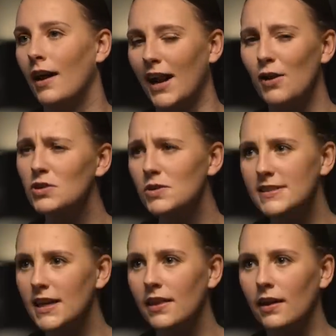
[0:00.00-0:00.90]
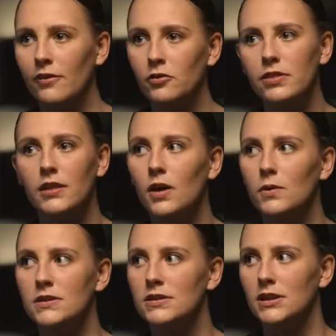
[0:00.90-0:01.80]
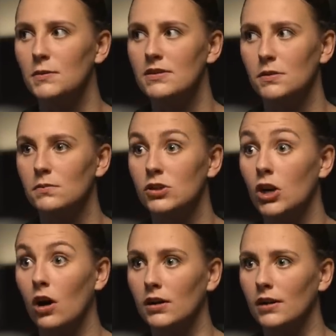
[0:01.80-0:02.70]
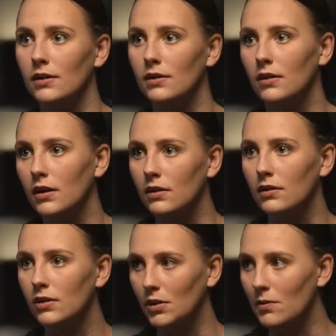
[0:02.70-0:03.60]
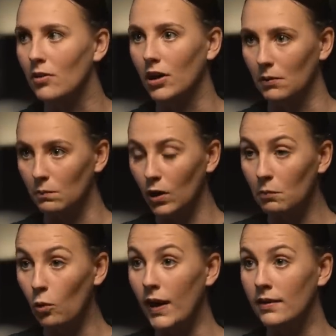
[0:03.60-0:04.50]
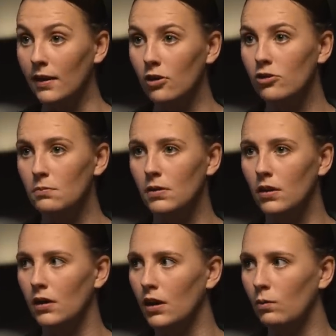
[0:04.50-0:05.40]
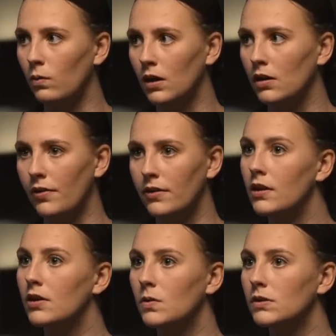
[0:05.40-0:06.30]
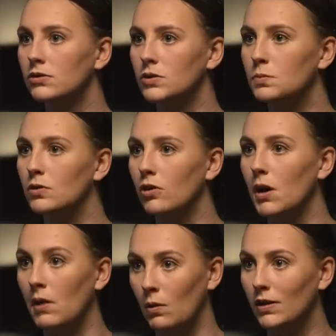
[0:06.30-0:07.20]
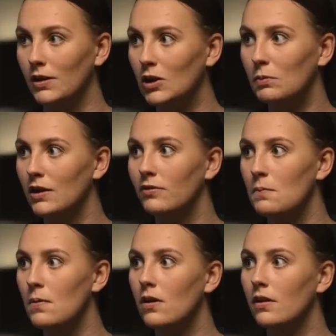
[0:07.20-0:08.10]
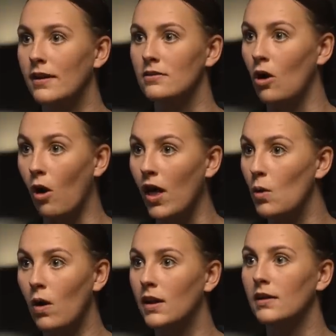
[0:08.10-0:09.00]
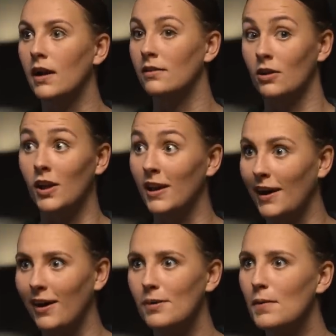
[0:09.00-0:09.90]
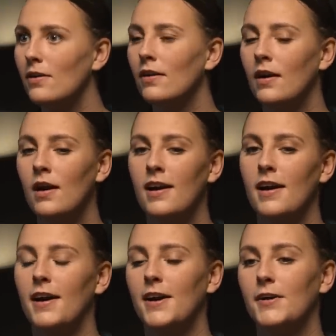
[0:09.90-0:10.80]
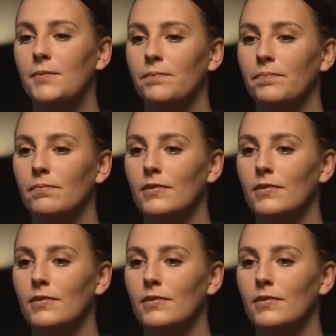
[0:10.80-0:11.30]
And I was always the kid that everyone thought was going to be some scholar. And don't get me wrong, I'm, I'm quite intelligent, but I wanted nothing to do with the school program. I wanted to go play football, and that's all I wanted, and it's all I cared about. Um,